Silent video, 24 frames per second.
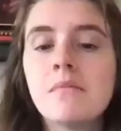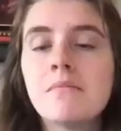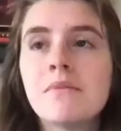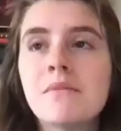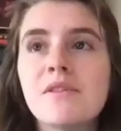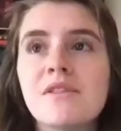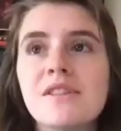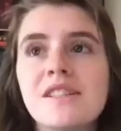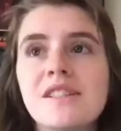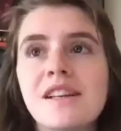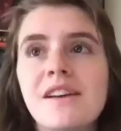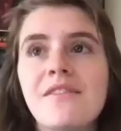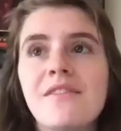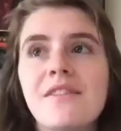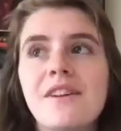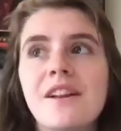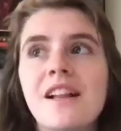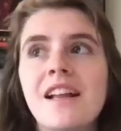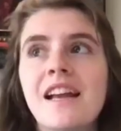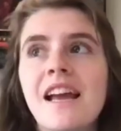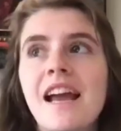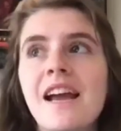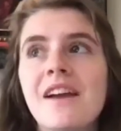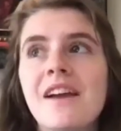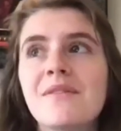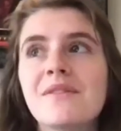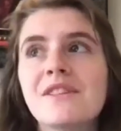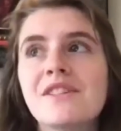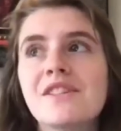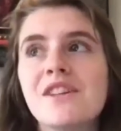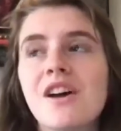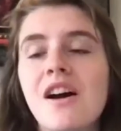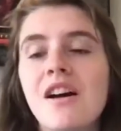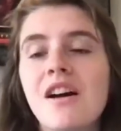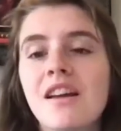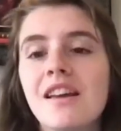Most definitely. I
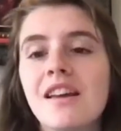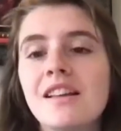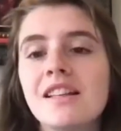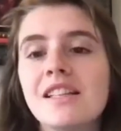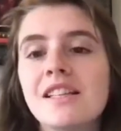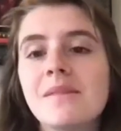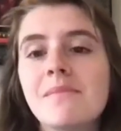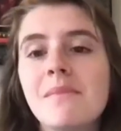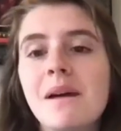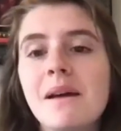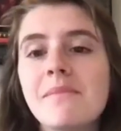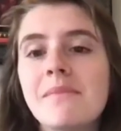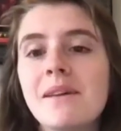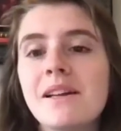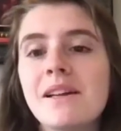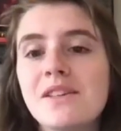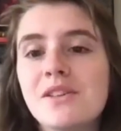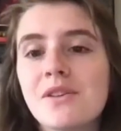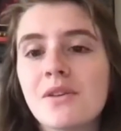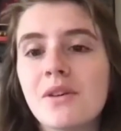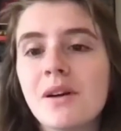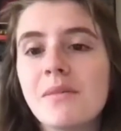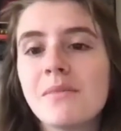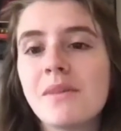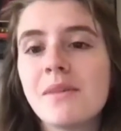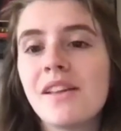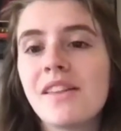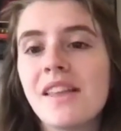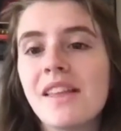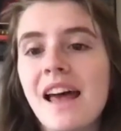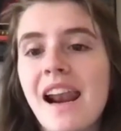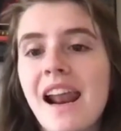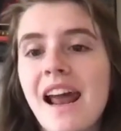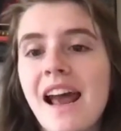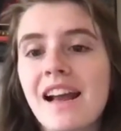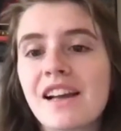was talking to my mentor about
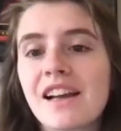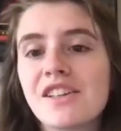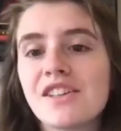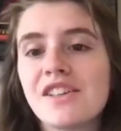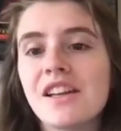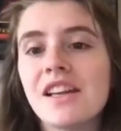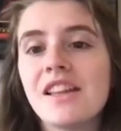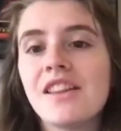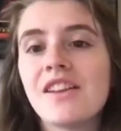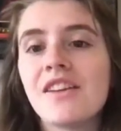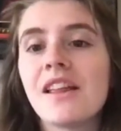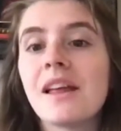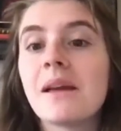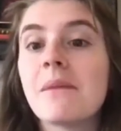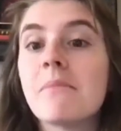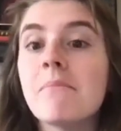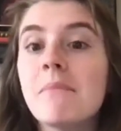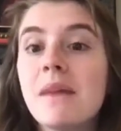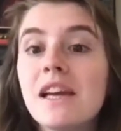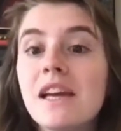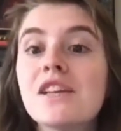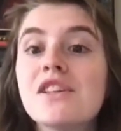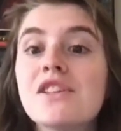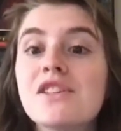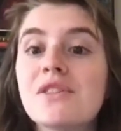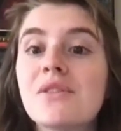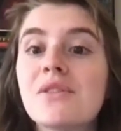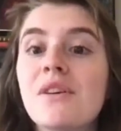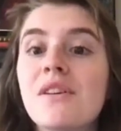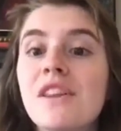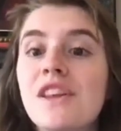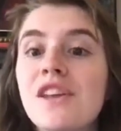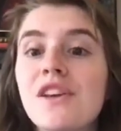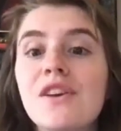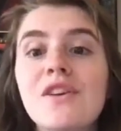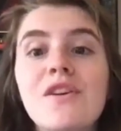that actually, and they're like, make
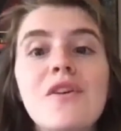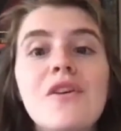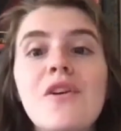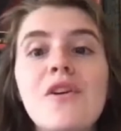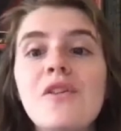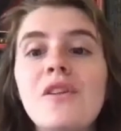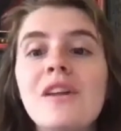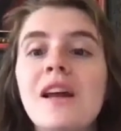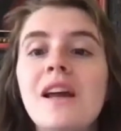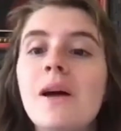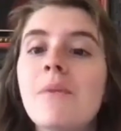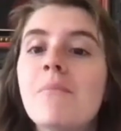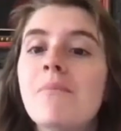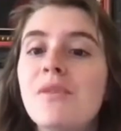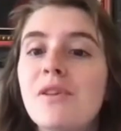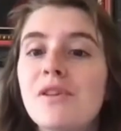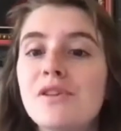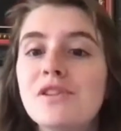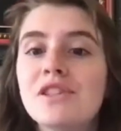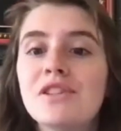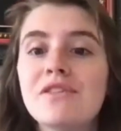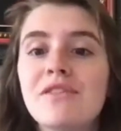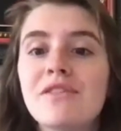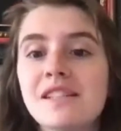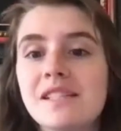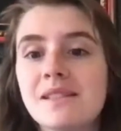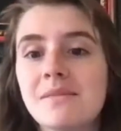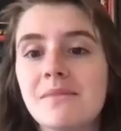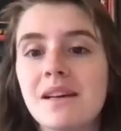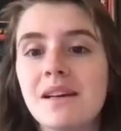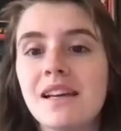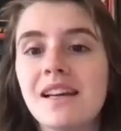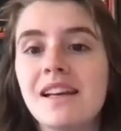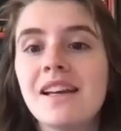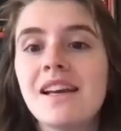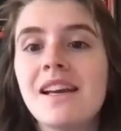sure that you don't only upload your
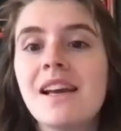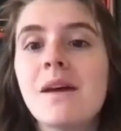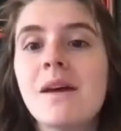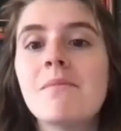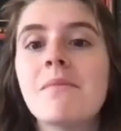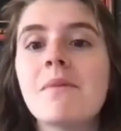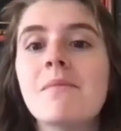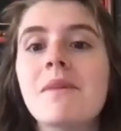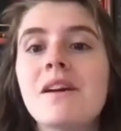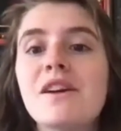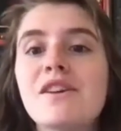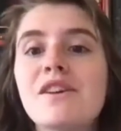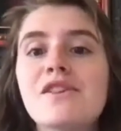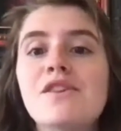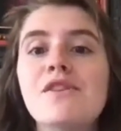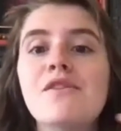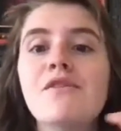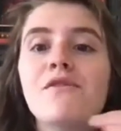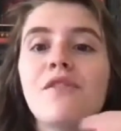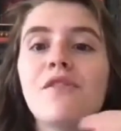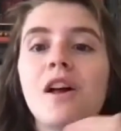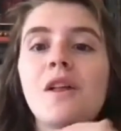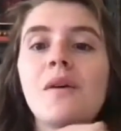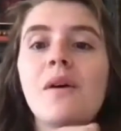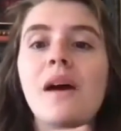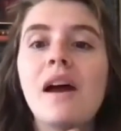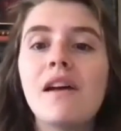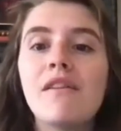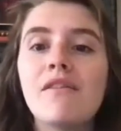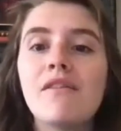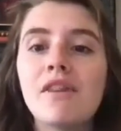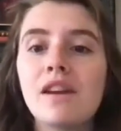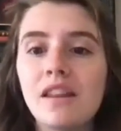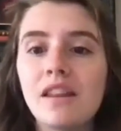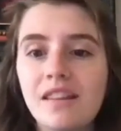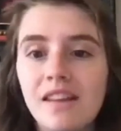resume, make sure you follow
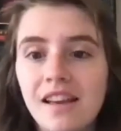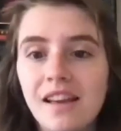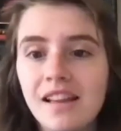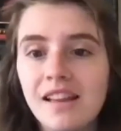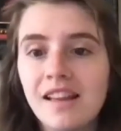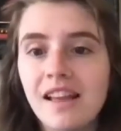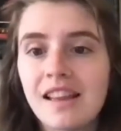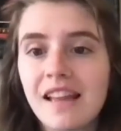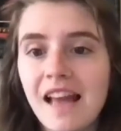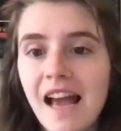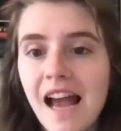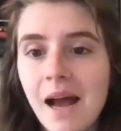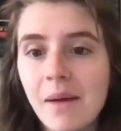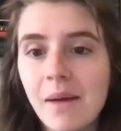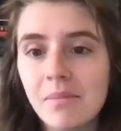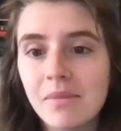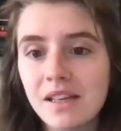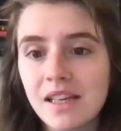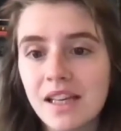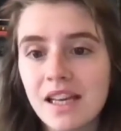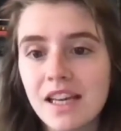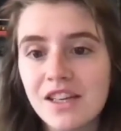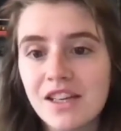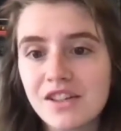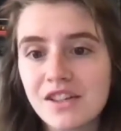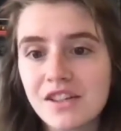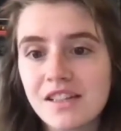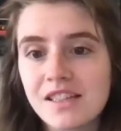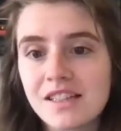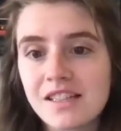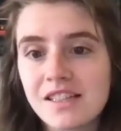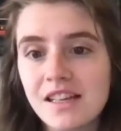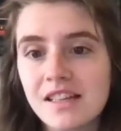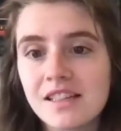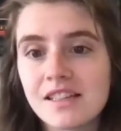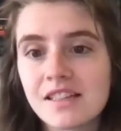everything that the application
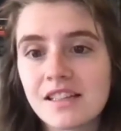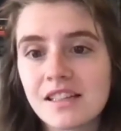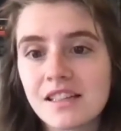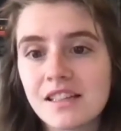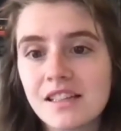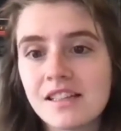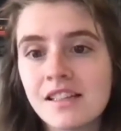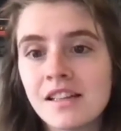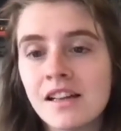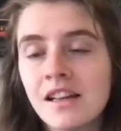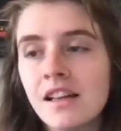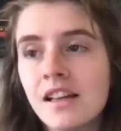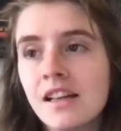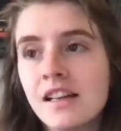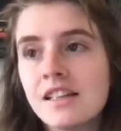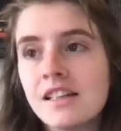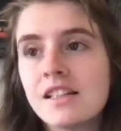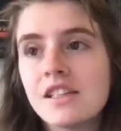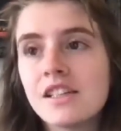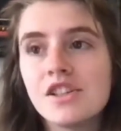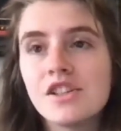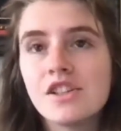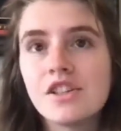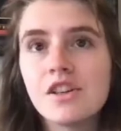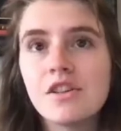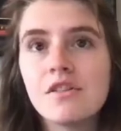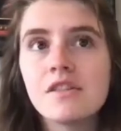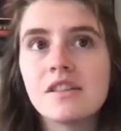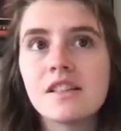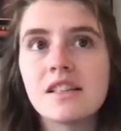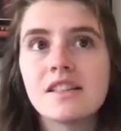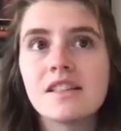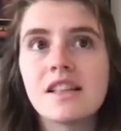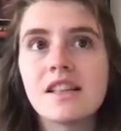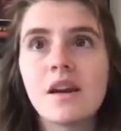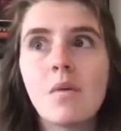says because to
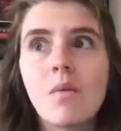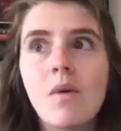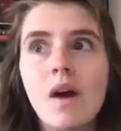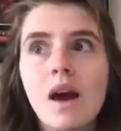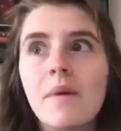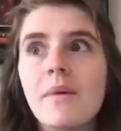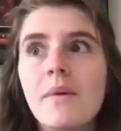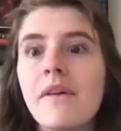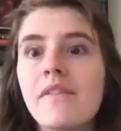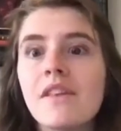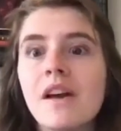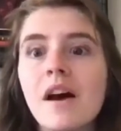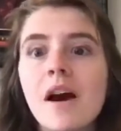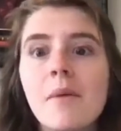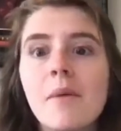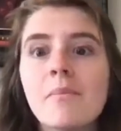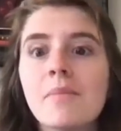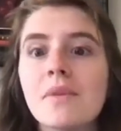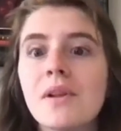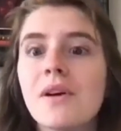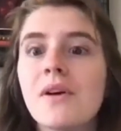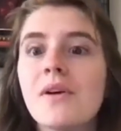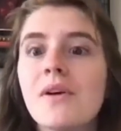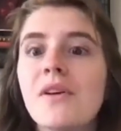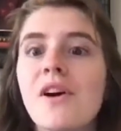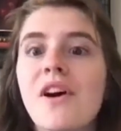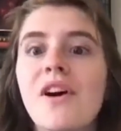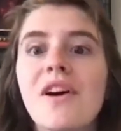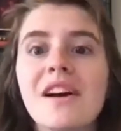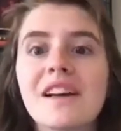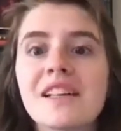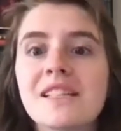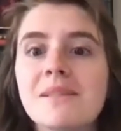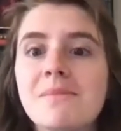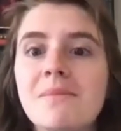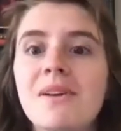students it's like why do we have to upload
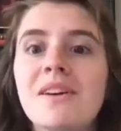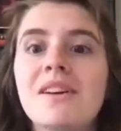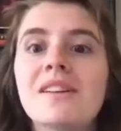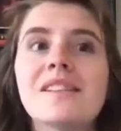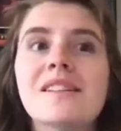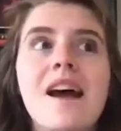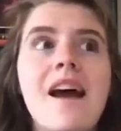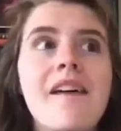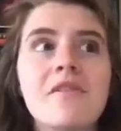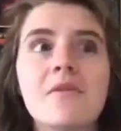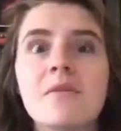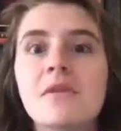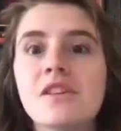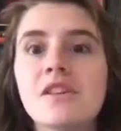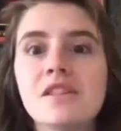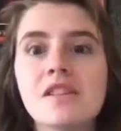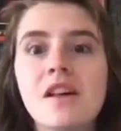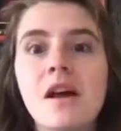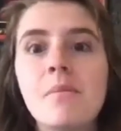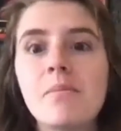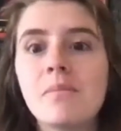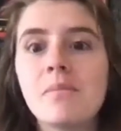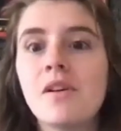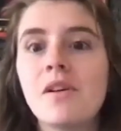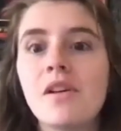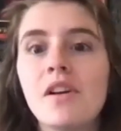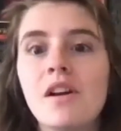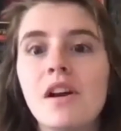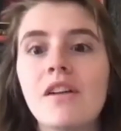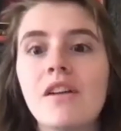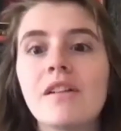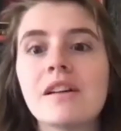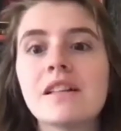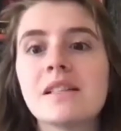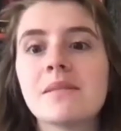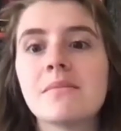our experience after we just uploaded
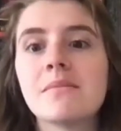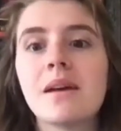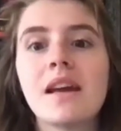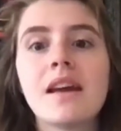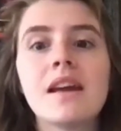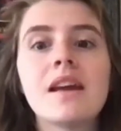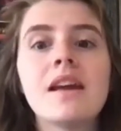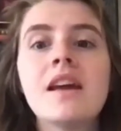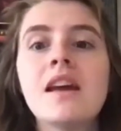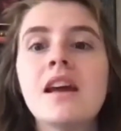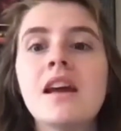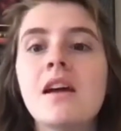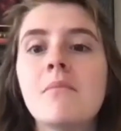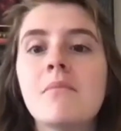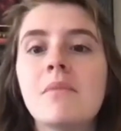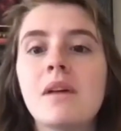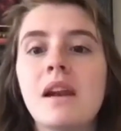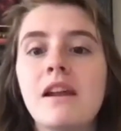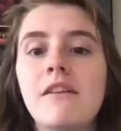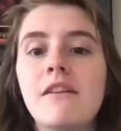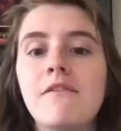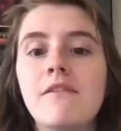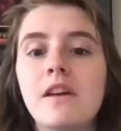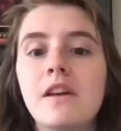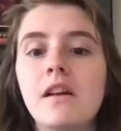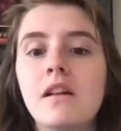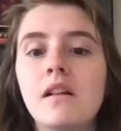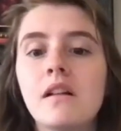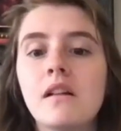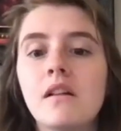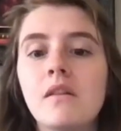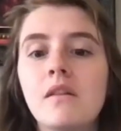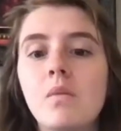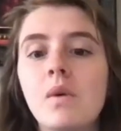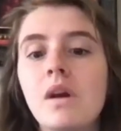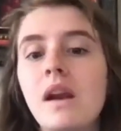our resume but i
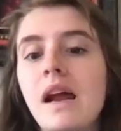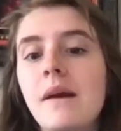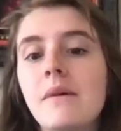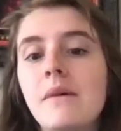feel what